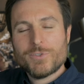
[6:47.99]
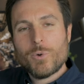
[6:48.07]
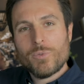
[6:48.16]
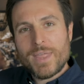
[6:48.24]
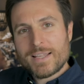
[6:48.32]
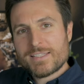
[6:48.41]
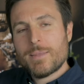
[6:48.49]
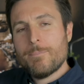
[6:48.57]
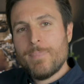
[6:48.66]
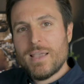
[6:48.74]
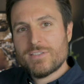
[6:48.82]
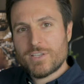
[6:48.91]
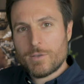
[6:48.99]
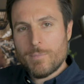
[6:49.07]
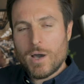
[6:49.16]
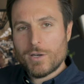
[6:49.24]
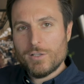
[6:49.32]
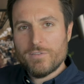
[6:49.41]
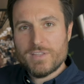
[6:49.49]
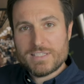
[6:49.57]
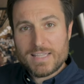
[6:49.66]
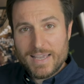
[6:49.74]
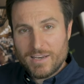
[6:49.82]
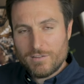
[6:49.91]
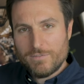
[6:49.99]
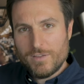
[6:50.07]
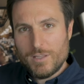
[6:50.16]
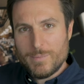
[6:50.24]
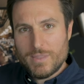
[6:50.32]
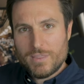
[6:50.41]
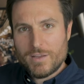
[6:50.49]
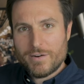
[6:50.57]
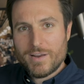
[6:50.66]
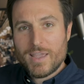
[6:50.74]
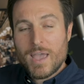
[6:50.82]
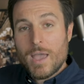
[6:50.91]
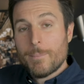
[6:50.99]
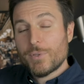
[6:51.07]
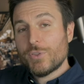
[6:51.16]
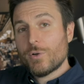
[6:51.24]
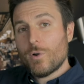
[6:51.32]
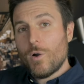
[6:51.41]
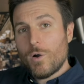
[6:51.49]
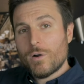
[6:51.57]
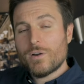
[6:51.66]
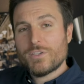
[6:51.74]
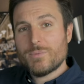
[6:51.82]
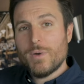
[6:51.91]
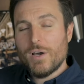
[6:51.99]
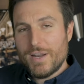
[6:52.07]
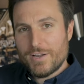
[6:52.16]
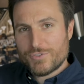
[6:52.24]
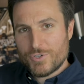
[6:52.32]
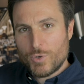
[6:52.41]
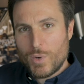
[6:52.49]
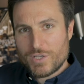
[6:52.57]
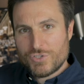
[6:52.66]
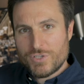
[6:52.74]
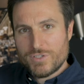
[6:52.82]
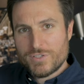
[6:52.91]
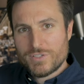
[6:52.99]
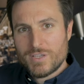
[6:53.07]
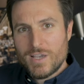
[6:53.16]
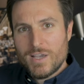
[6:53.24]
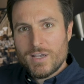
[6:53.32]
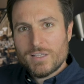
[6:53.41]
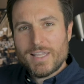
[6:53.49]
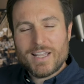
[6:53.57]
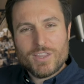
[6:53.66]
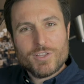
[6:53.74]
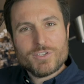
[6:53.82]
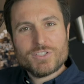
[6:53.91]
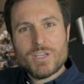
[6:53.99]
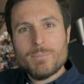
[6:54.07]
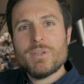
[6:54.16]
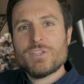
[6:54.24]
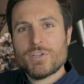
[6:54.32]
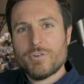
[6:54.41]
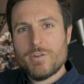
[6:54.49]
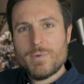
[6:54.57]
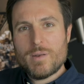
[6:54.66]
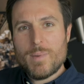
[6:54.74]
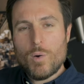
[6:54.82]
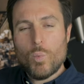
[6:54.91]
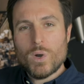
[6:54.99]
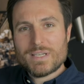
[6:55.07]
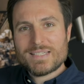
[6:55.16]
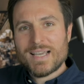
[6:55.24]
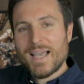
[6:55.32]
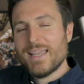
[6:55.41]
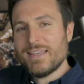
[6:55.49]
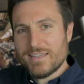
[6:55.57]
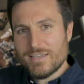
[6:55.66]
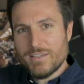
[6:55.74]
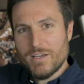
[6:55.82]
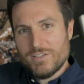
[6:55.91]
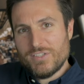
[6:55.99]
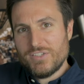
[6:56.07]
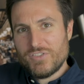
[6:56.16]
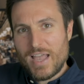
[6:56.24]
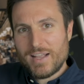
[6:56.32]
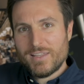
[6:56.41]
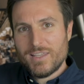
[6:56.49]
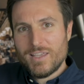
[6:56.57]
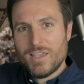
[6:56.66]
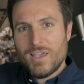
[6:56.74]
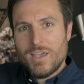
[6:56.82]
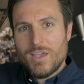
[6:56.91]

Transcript: So that's the basic model of the sliding filament theory, but there are some unanswered questions. Like, there's some disagreement about what titin does exactly.